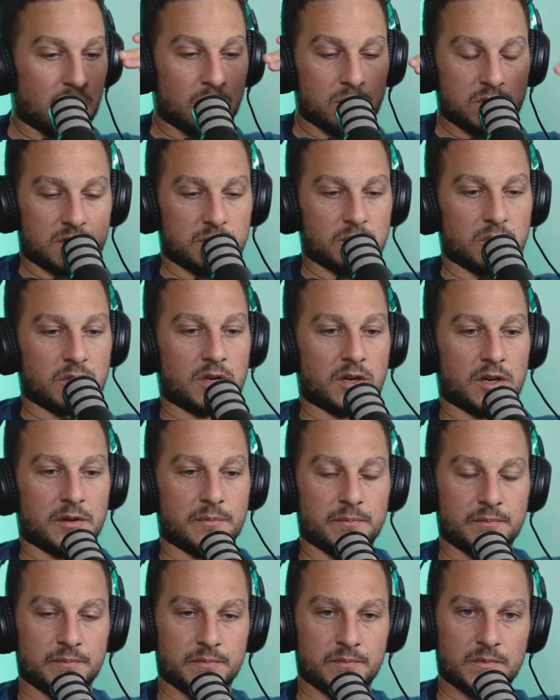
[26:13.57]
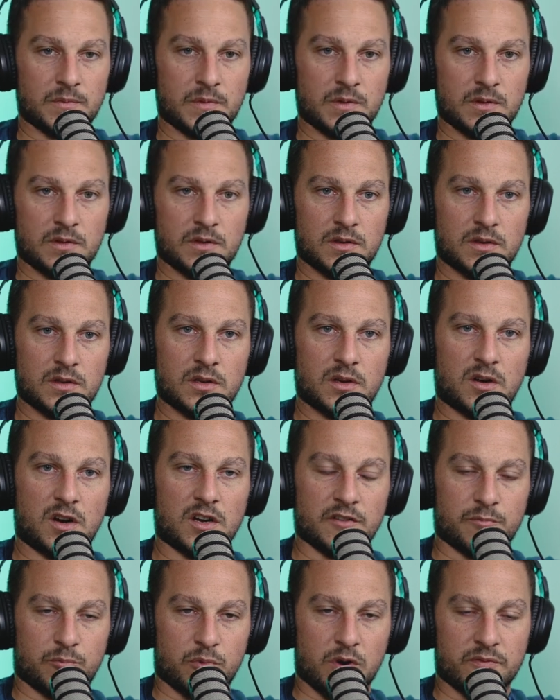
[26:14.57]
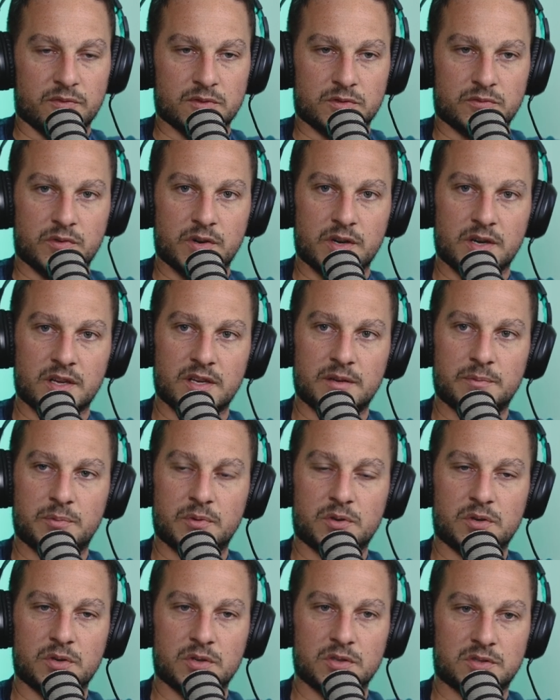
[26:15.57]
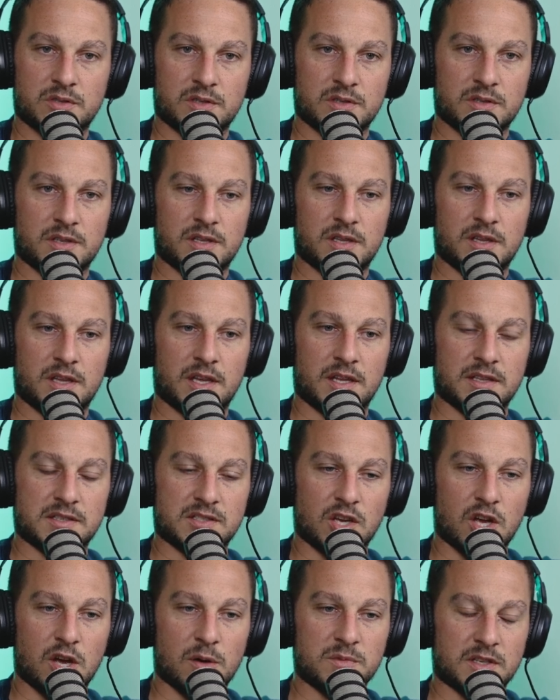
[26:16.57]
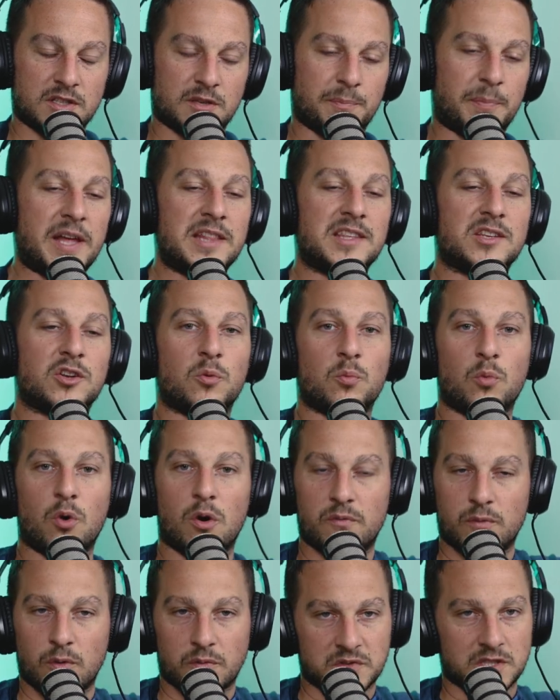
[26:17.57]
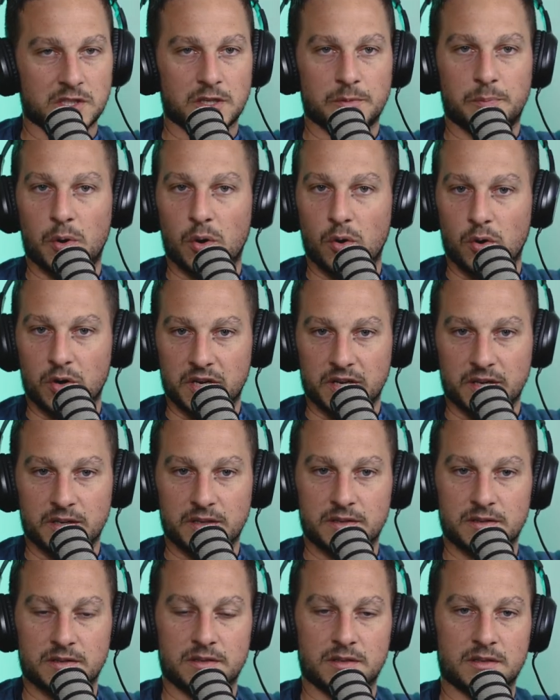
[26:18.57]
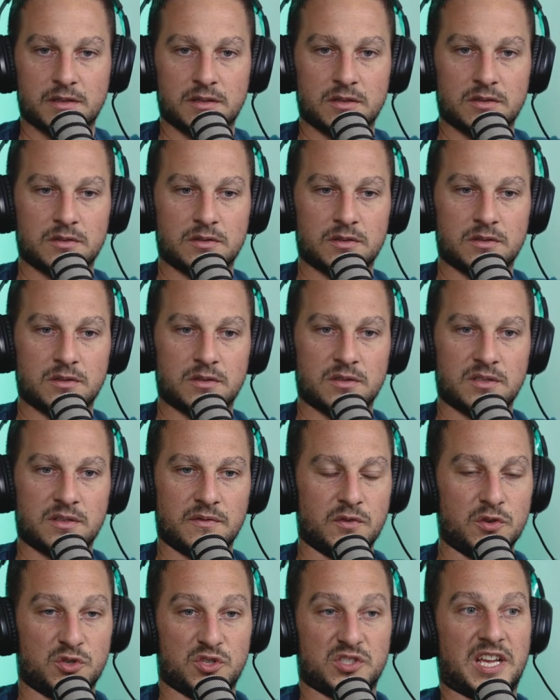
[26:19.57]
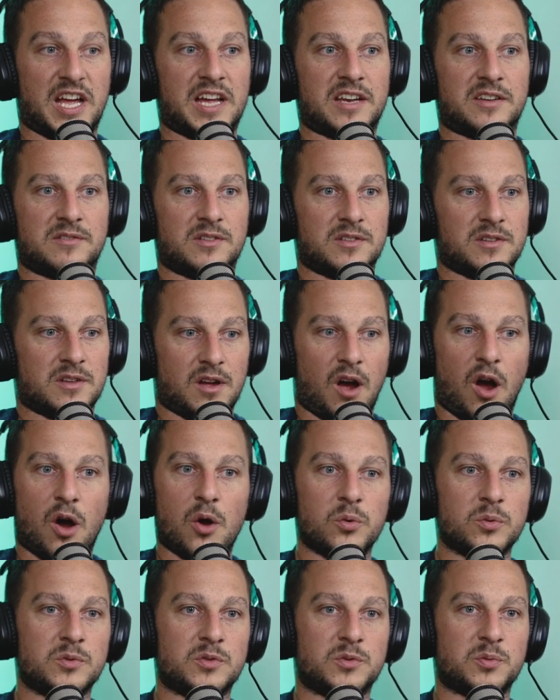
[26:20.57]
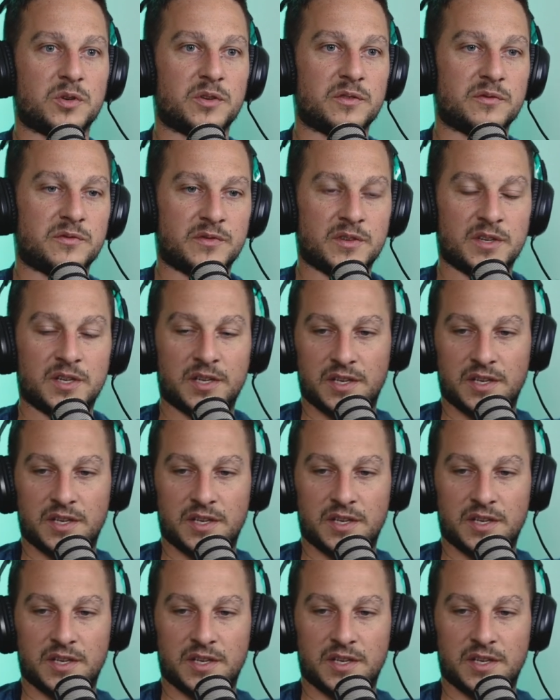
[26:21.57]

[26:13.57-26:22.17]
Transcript: ultimate kind of breakfast really, because in terms, depending on what obviously you put on it, if you just had oats with